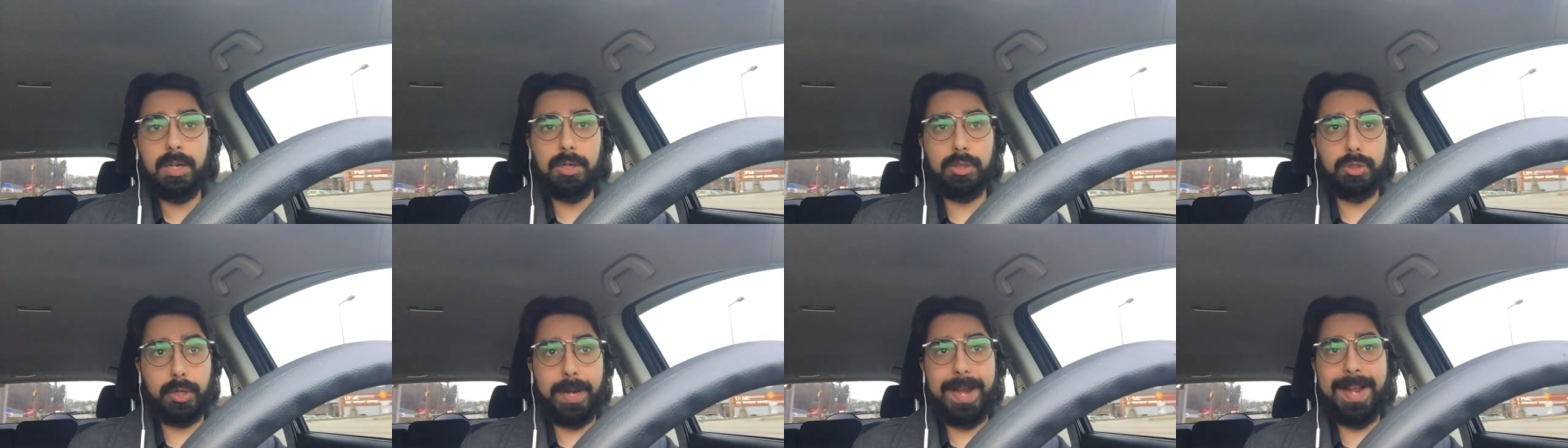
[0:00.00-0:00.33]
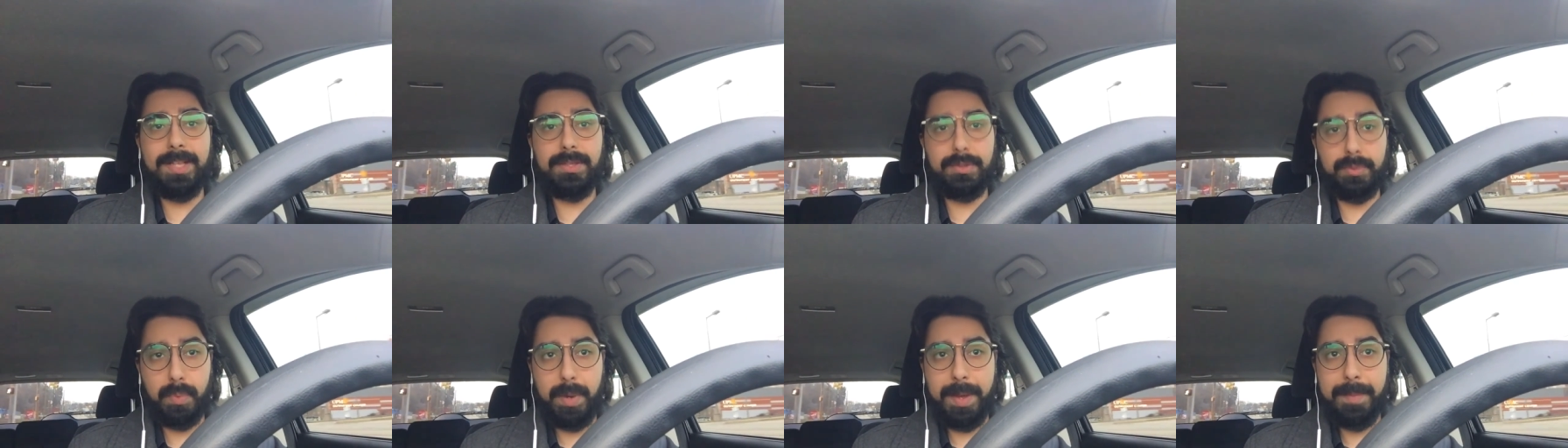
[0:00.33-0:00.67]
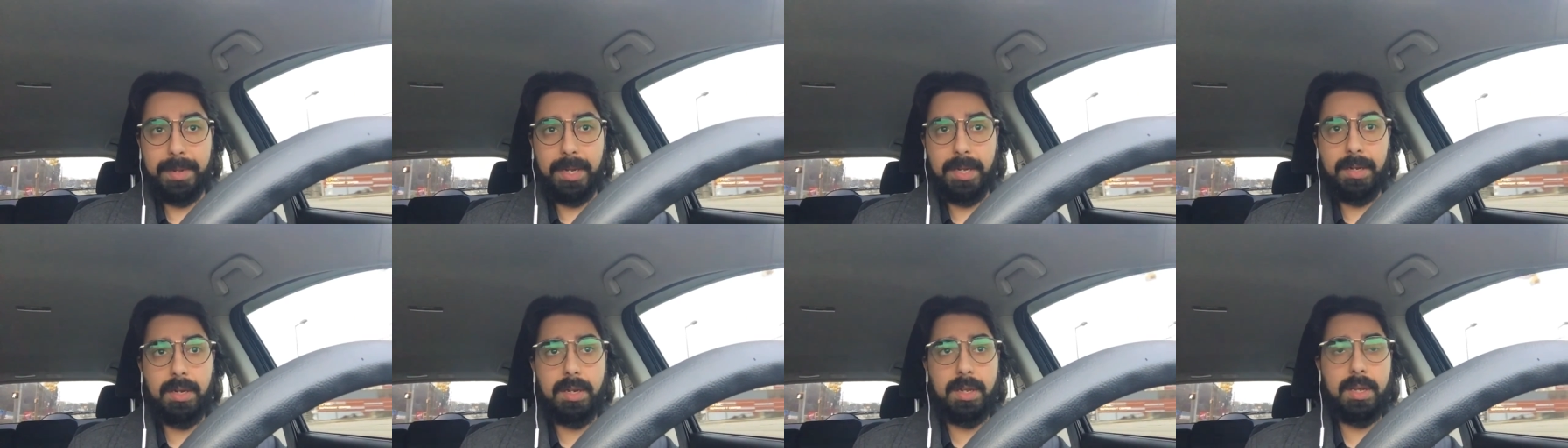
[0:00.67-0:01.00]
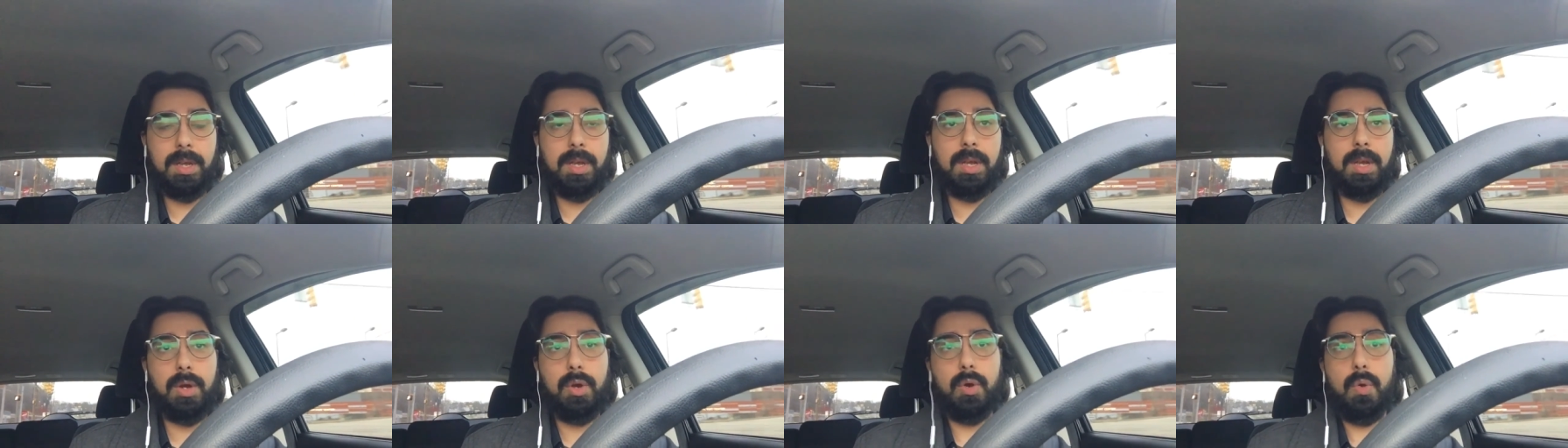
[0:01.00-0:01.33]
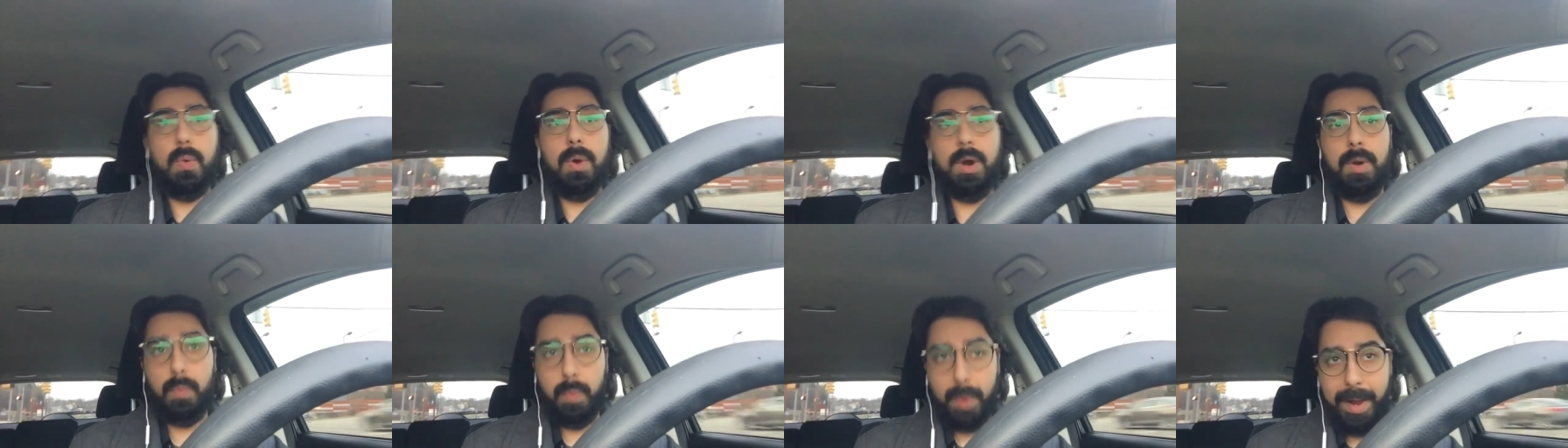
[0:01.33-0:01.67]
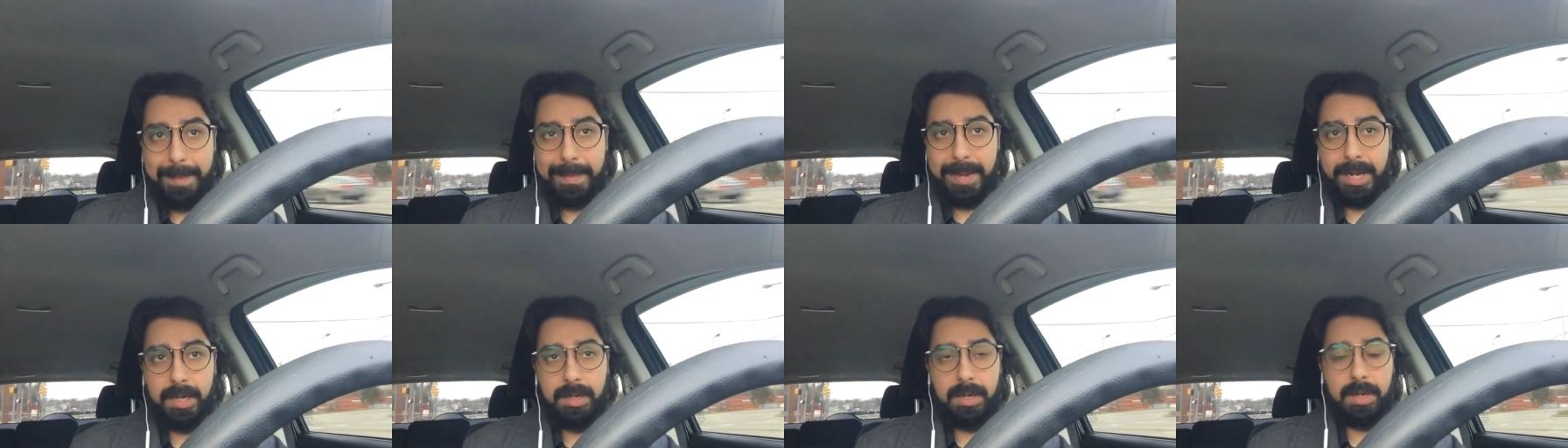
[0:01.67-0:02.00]
trans women who are
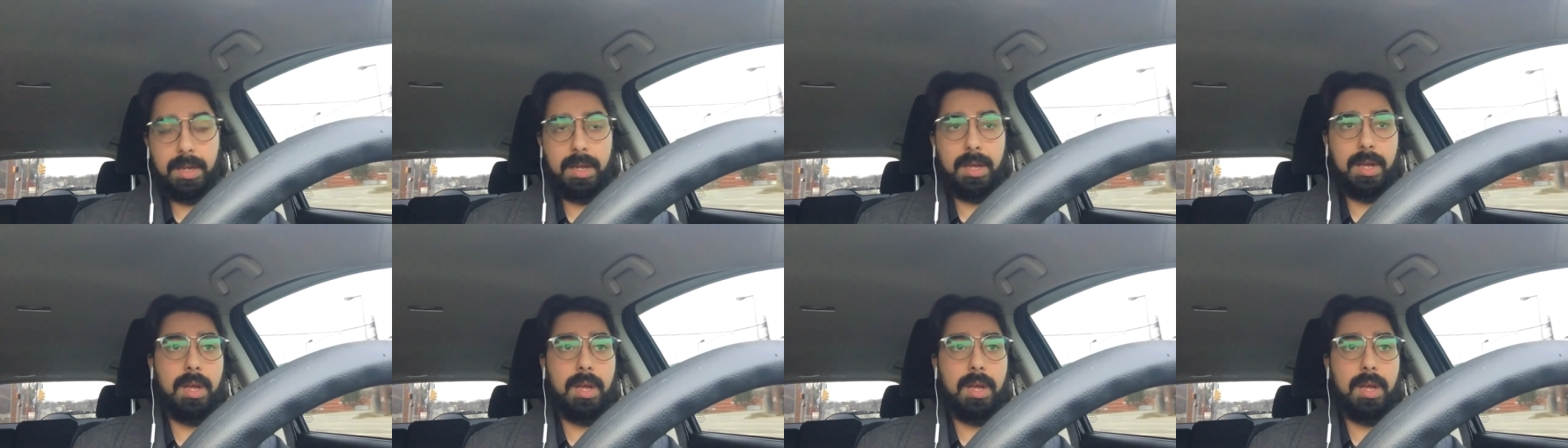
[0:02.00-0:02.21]
women.